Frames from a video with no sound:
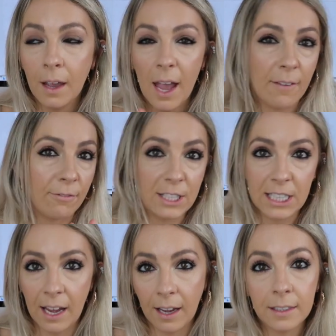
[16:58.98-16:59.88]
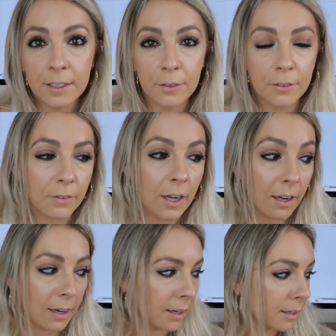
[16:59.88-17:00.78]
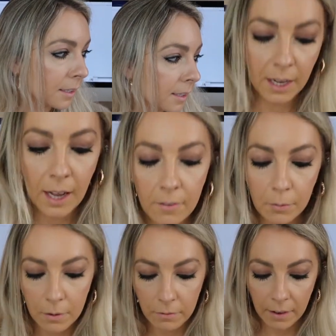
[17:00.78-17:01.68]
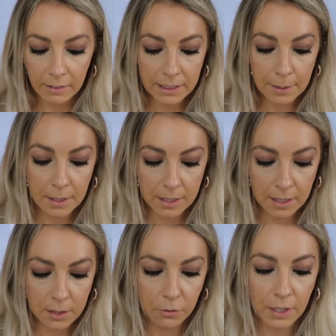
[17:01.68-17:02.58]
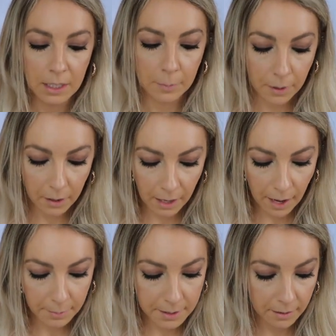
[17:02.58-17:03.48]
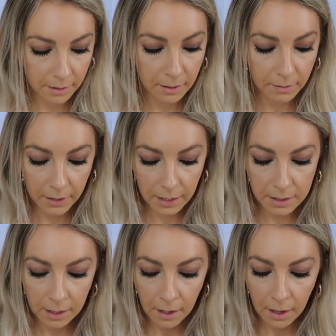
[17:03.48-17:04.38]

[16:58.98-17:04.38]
everyday sort of colour. I have one very similar to this already, but I absolutely love it.